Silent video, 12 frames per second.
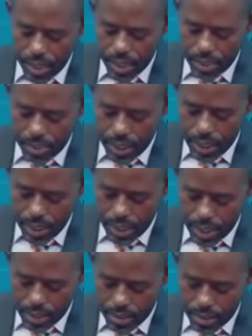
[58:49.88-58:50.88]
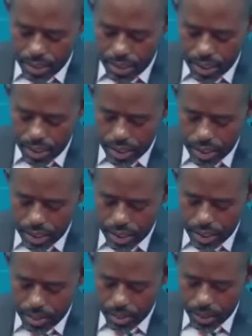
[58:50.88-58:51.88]
I have
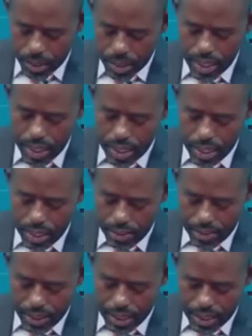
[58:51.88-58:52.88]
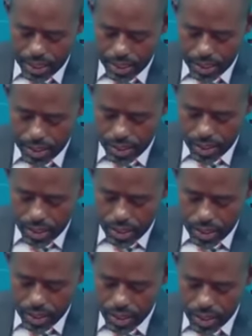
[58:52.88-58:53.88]
Musana Arafati,
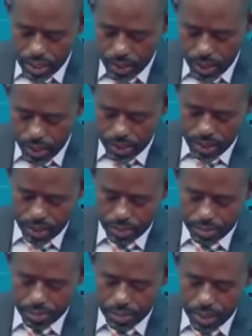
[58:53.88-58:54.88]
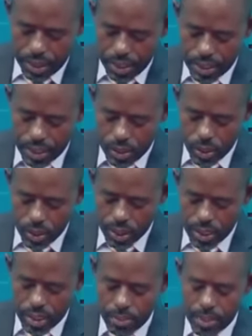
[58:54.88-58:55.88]
Ginger West. He says,
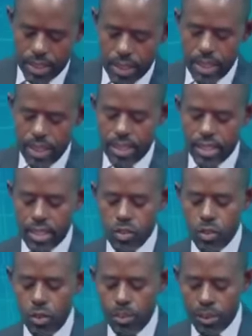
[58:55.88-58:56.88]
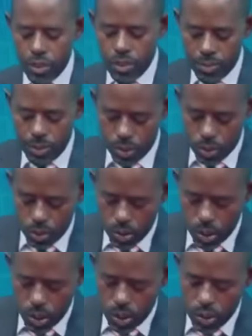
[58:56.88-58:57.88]
Dr. Kizza Besigye is a central opposition force
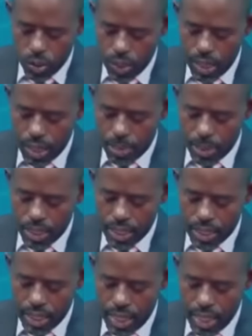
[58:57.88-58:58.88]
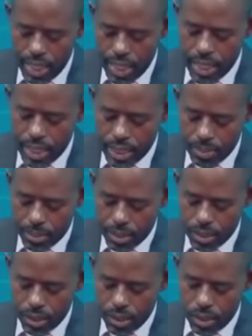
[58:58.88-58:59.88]
to Uganda politics, and any
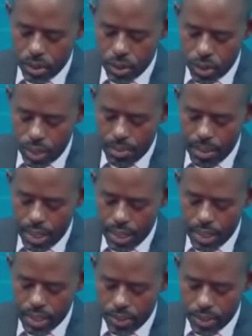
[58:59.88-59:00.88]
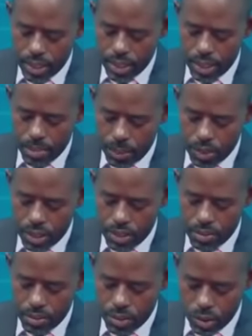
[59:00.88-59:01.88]
attempt to come back is critically
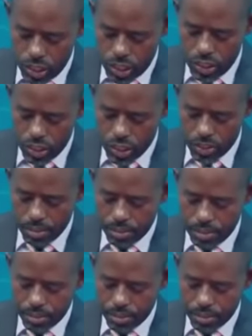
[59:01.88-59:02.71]
positive to change.